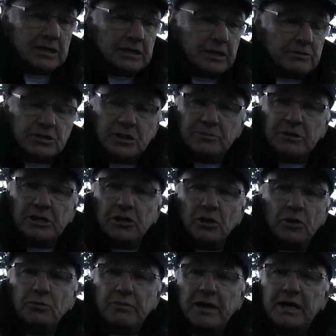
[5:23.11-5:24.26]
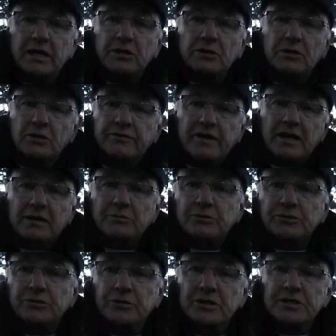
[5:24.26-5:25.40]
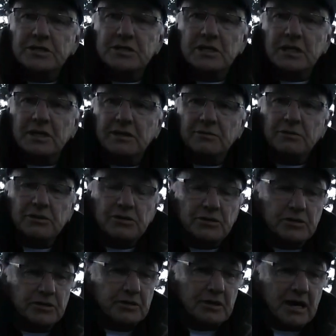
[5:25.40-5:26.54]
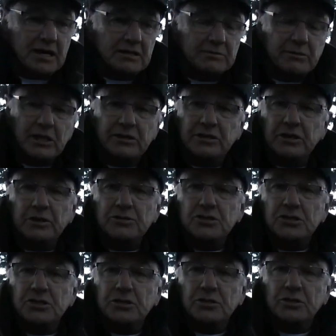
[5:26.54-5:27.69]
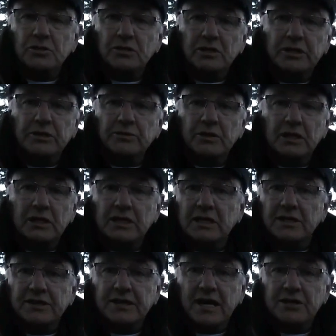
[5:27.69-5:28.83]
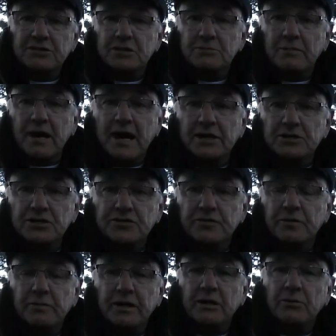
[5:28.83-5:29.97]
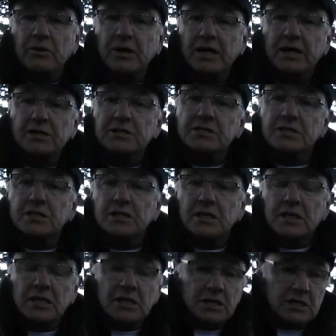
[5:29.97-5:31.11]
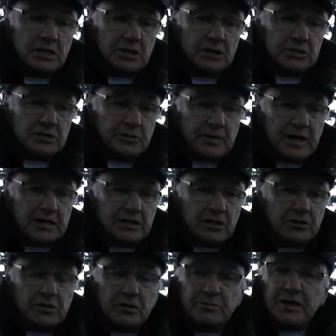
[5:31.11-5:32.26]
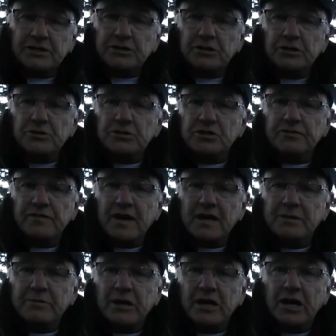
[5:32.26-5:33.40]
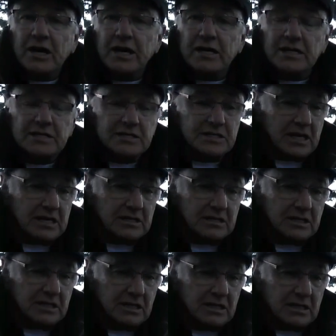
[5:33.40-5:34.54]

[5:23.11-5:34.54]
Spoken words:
There was going to be no medical available to us. When you're out in the middle of the ocean, you're literally 1,000 miles from anyone else. So we had to learn about the use of antibiotics and